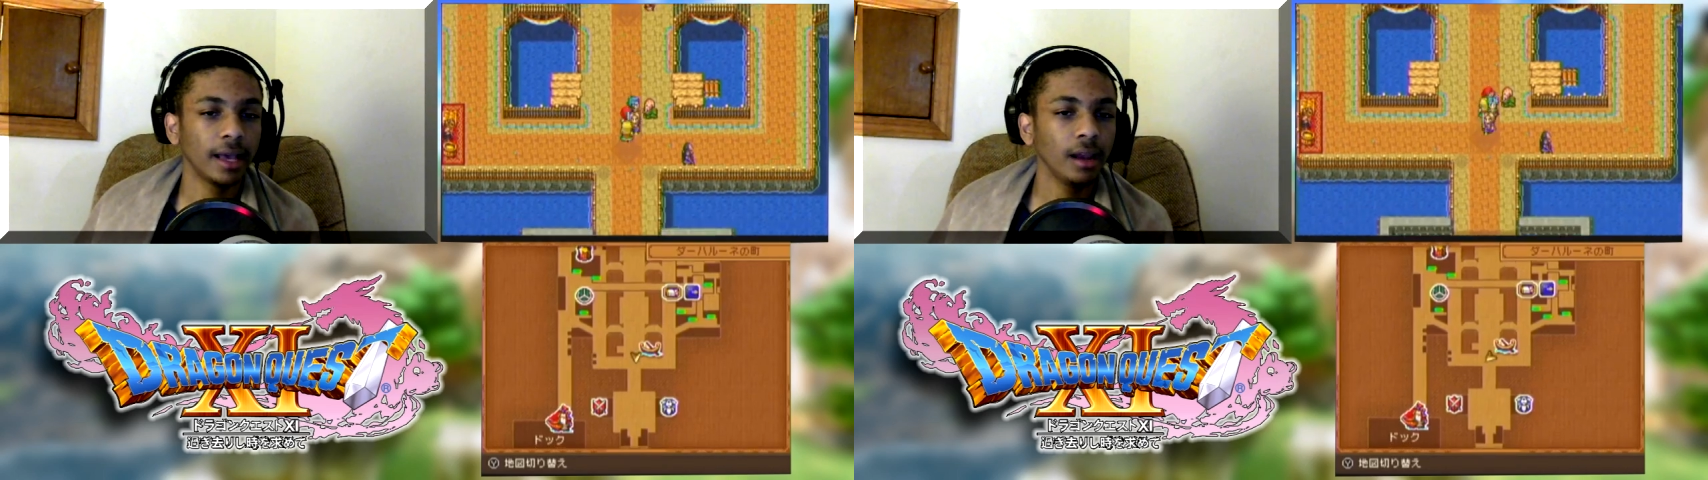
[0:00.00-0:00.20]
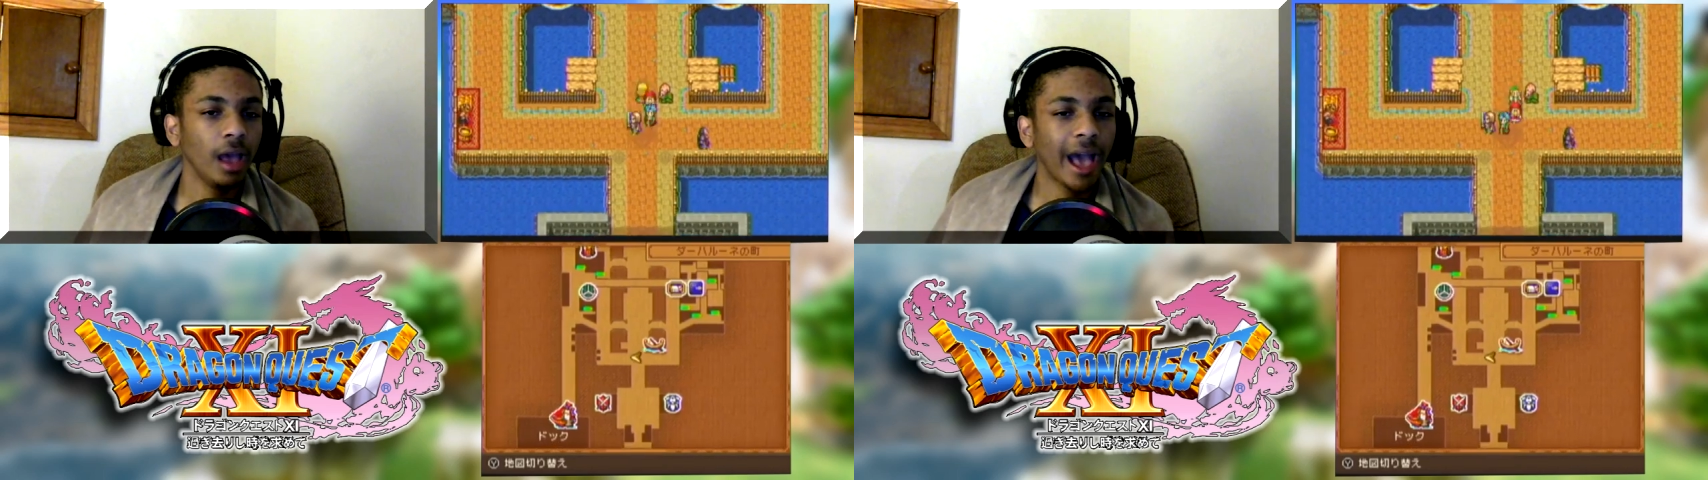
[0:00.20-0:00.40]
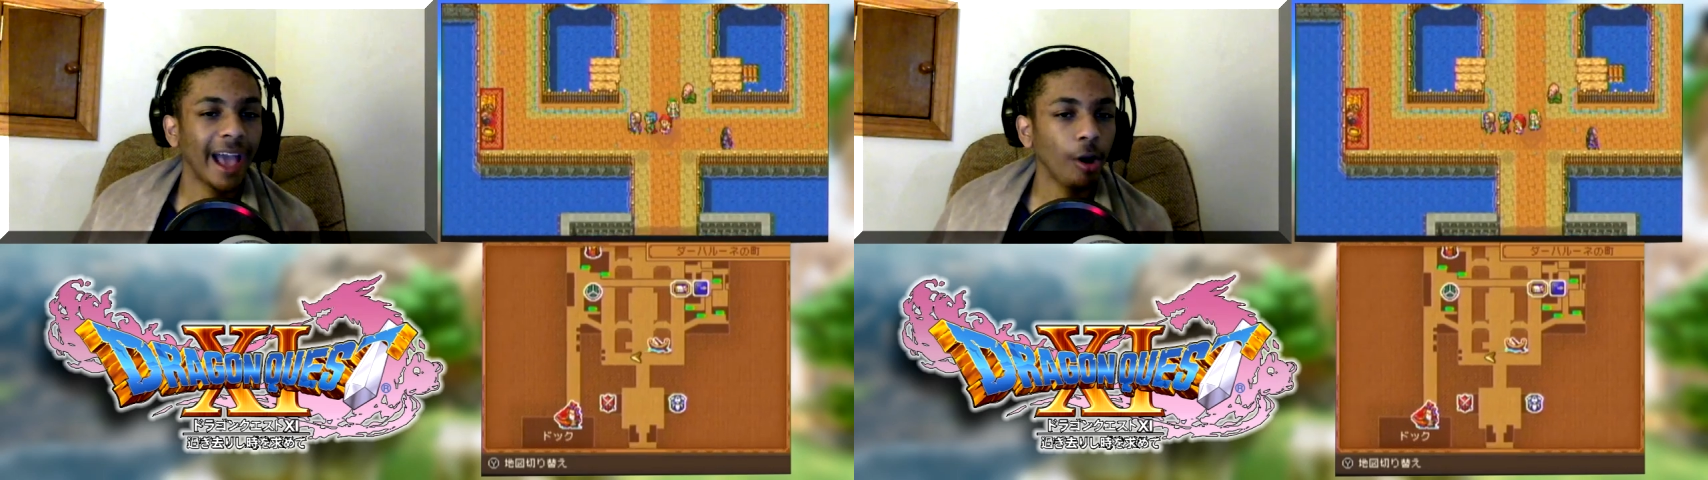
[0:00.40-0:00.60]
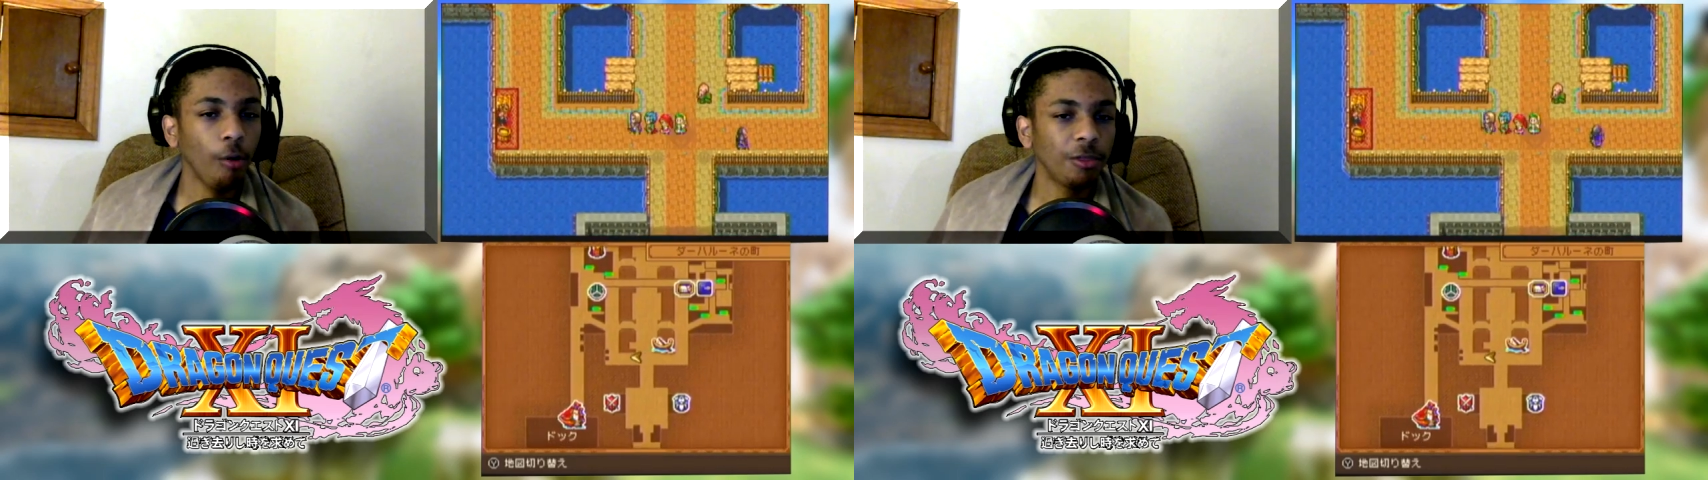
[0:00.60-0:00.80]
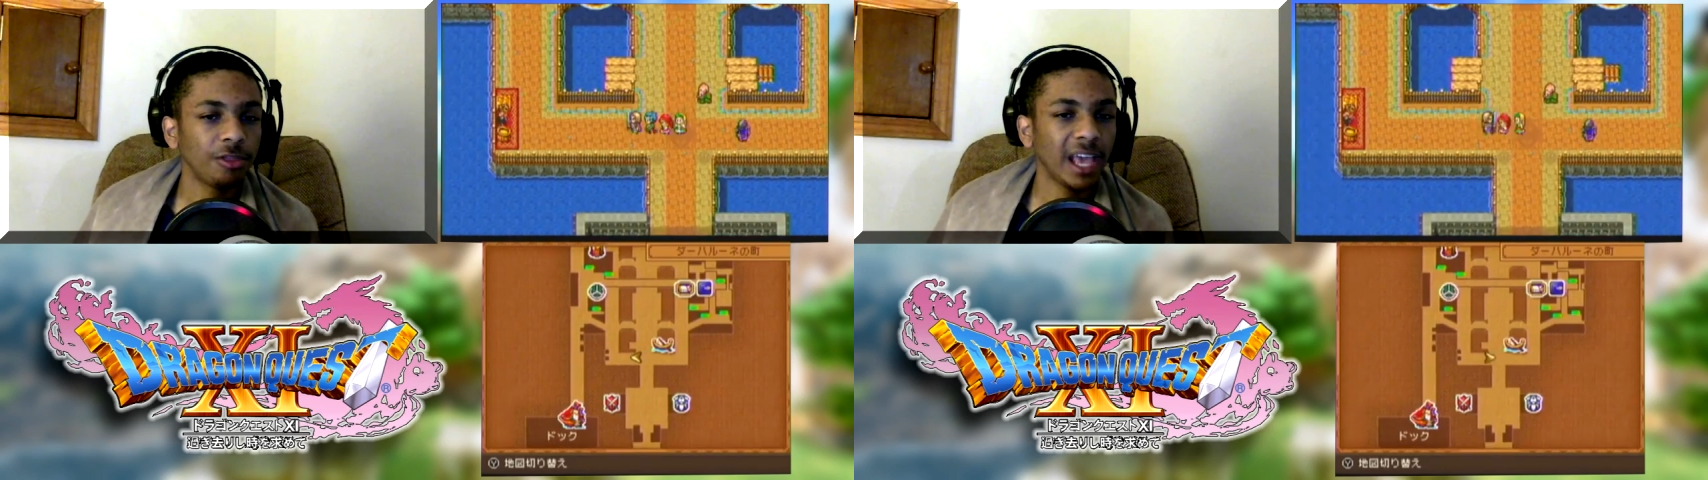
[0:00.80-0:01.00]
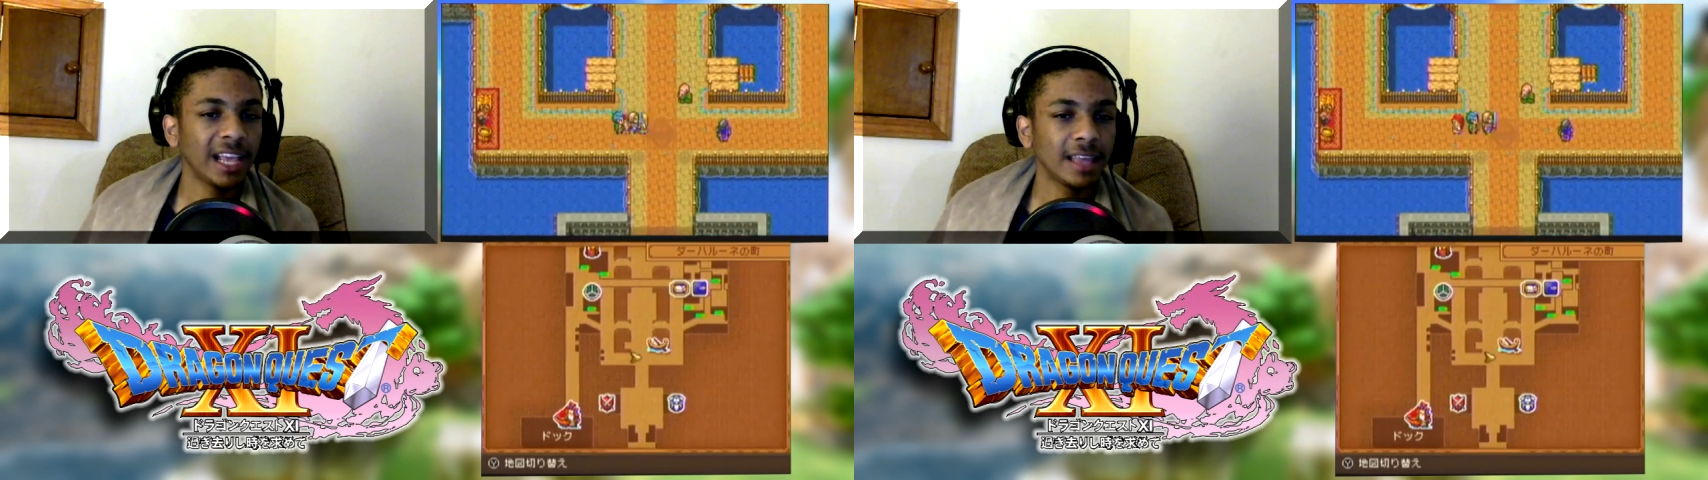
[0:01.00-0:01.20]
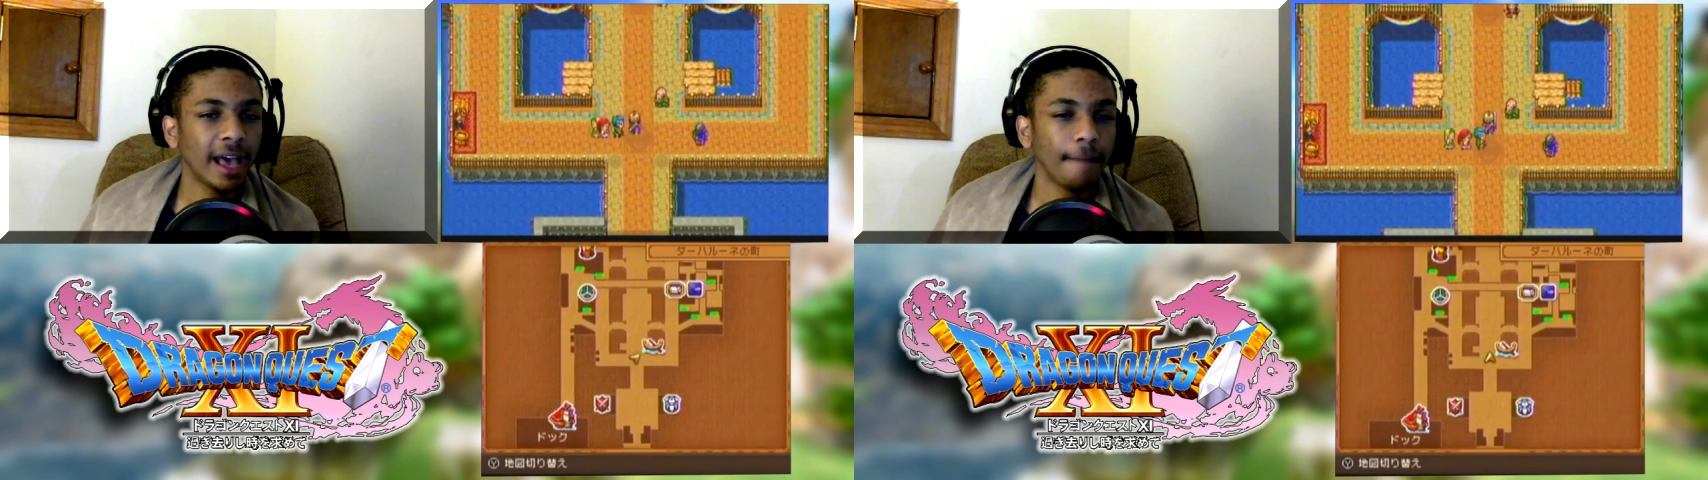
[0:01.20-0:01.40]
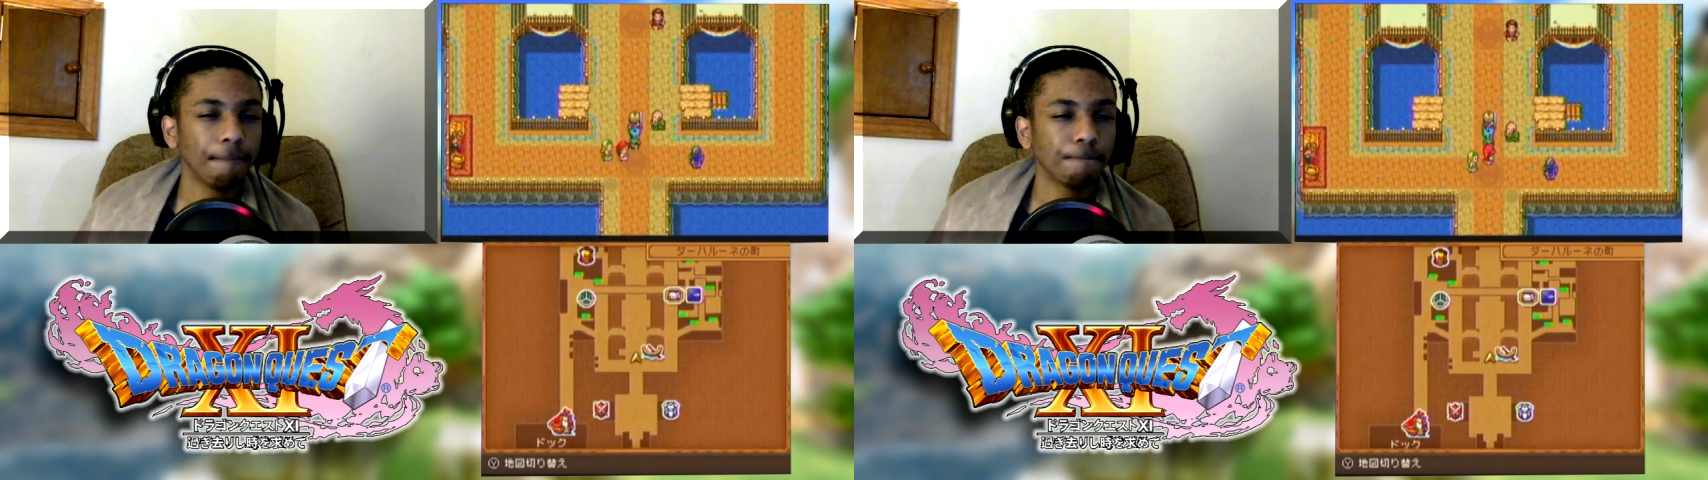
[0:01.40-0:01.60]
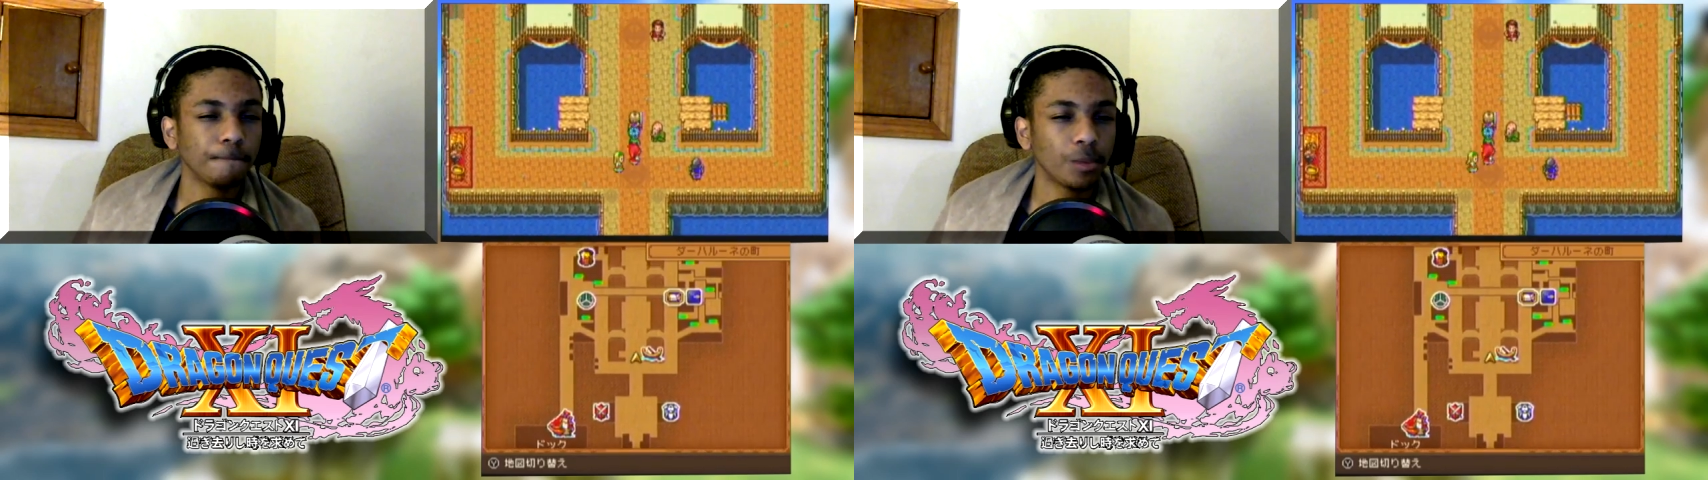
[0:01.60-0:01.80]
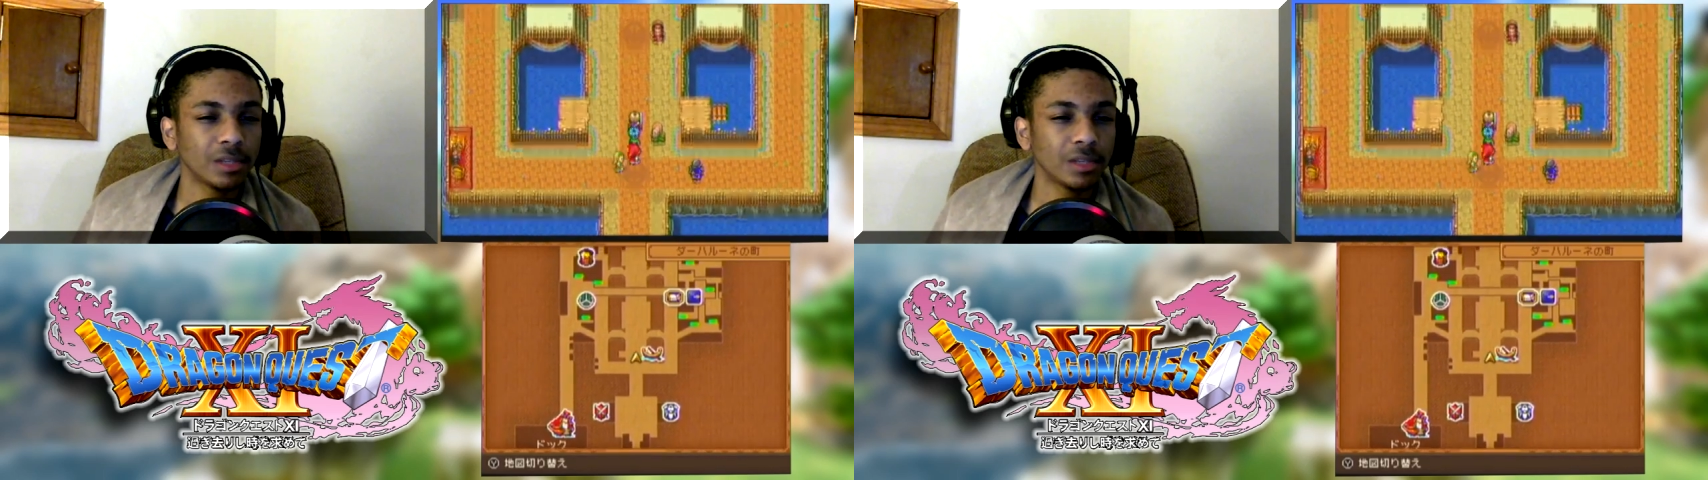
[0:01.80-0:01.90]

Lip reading: then. I don't think that,